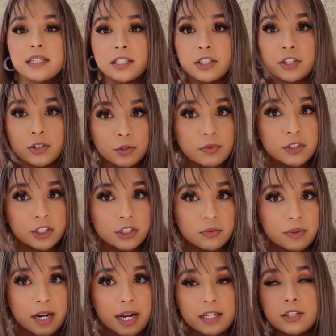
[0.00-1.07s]
can do, which is
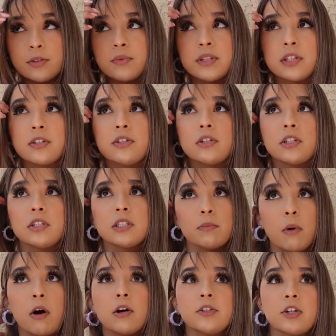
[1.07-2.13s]
what I do with the
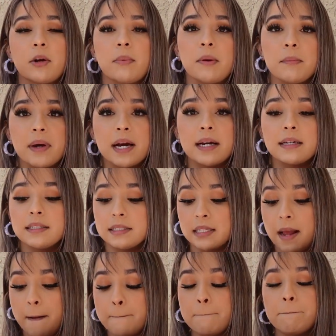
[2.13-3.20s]
small shopping bags.
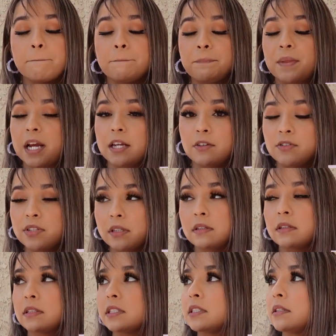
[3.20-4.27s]
I use a
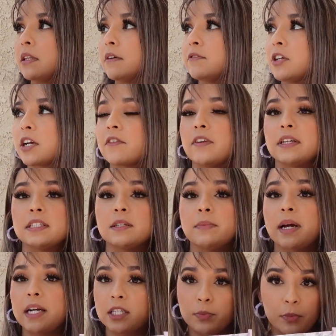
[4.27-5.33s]
Loveshackfancy
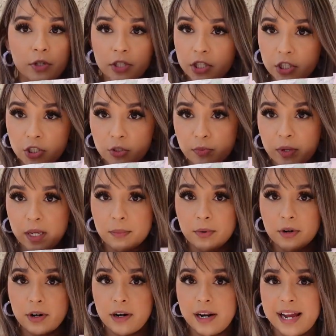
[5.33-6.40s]
bags, put tissue
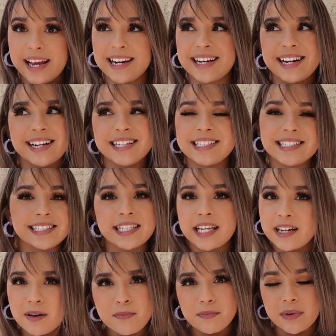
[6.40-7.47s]
paper, and I kind of
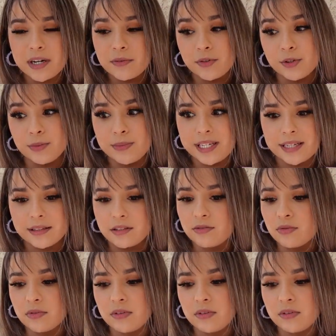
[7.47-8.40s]
set up my room like a little